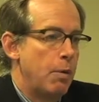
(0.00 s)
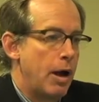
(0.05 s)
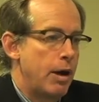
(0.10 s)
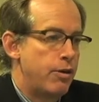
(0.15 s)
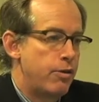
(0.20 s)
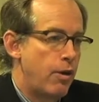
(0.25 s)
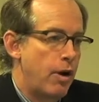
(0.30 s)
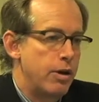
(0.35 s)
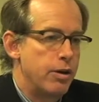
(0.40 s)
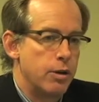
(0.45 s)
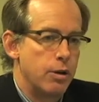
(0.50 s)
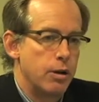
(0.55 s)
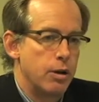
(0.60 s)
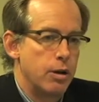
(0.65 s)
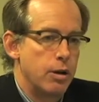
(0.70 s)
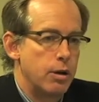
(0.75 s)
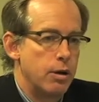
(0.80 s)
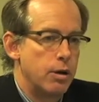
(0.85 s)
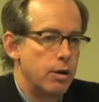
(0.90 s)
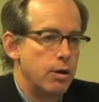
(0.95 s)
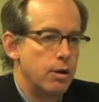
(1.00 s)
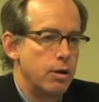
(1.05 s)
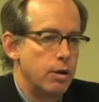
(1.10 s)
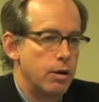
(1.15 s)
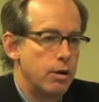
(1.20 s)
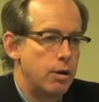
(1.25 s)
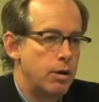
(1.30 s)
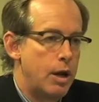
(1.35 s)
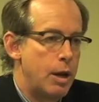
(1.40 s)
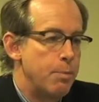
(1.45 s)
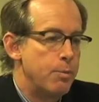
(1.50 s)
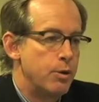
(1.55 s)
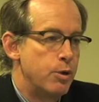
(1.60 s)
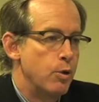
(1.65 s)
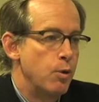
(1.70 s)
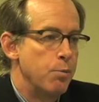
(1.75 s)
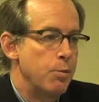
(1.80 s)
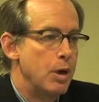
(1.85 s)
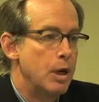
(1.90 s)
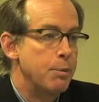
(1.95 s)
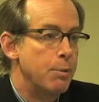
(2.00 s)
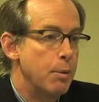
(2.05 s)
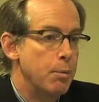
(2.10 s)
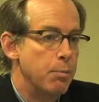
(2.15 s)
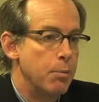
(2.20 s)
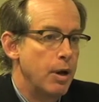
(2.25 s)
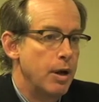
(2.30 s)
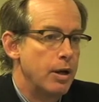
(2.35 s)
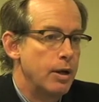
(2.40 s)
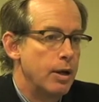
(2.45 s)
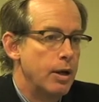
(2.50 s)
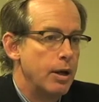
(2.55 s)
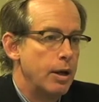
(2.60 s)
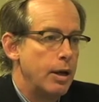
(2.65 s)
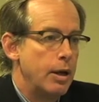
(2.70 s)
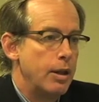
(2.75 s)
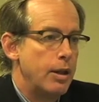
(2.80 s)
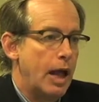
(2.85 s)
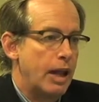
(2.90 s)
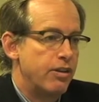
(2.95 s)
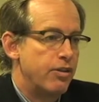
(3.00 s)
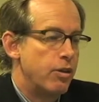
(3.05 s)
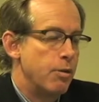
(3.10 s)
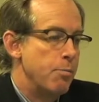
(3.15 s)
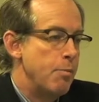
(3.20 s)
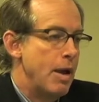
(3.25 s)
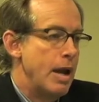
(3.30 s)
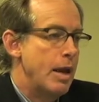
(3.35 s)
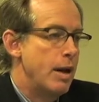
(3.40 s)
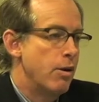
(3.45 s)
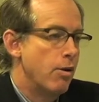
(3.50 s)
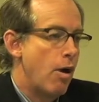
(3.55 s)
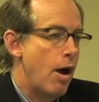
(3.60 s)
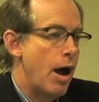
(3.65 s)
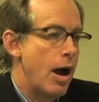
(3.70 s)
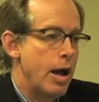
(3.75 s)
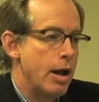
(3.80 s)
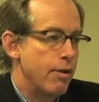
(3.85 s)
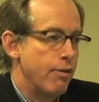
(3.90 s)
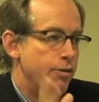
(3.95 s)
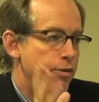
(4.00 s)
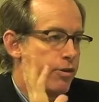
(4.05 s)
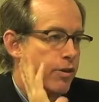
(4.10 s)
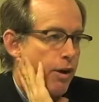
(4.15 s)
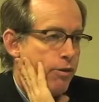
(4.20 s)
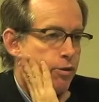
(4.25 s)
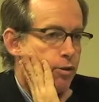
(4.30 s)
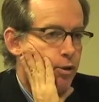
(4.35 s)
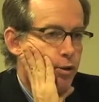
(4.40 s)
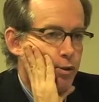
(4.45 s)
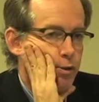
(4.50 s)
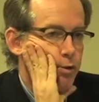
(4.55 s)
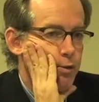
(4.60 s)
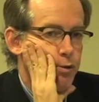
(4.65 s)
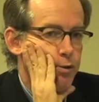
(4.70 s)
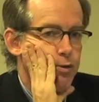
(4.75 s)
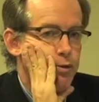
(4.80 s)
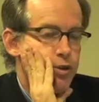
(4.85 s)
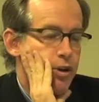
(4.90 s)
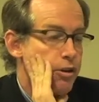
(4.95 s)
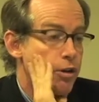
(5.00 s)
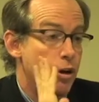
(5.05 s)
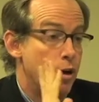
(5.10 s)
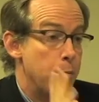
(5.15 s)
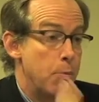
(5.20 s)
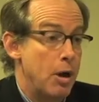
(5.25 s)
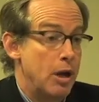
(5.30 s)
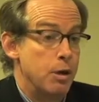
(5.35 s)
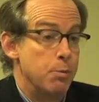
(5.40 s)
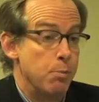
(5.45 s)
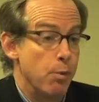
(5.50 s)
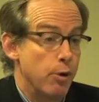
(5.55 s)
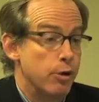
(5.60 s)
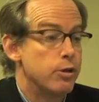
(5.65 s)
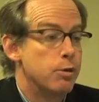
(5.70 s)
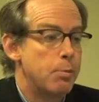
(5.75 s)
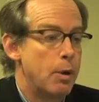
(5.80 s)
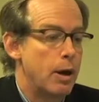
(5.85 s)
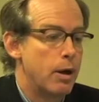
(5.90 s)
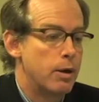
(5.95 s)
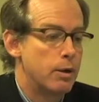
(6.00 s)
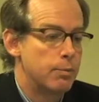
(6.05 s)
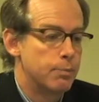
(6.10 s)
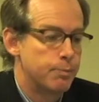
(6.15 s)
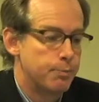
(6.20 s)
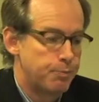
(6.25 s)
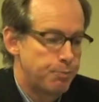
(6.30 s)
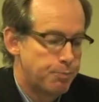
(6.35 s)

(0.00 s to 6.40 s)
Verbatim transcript: I tried to keep it to a minimum, but that's the main line of several 600 page books about him.